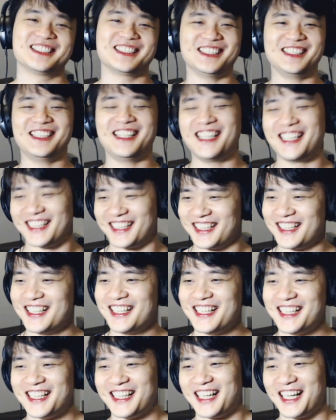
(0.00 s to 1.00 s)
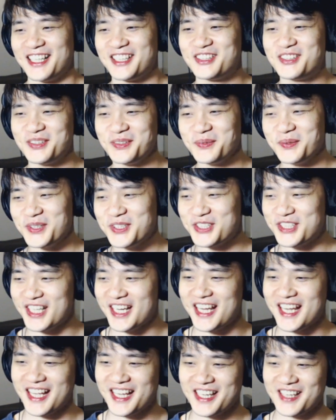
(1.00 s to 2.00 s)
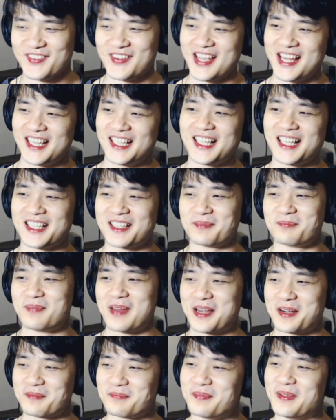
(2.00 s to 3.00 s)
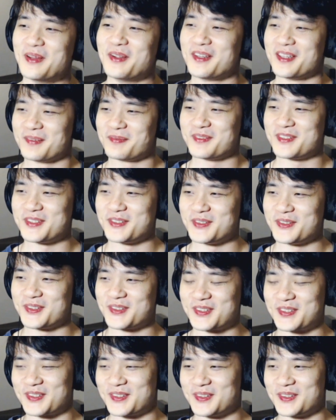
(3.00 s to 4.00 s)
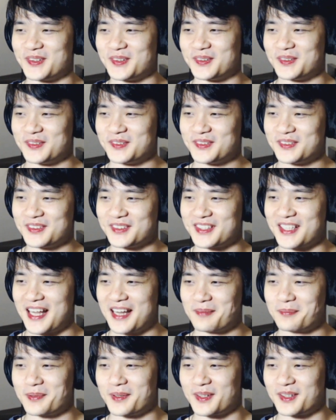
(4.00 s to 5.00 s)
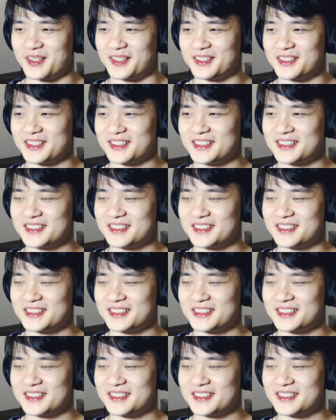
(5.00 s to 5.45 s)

I do wish they kind of had like a better build-up to that part.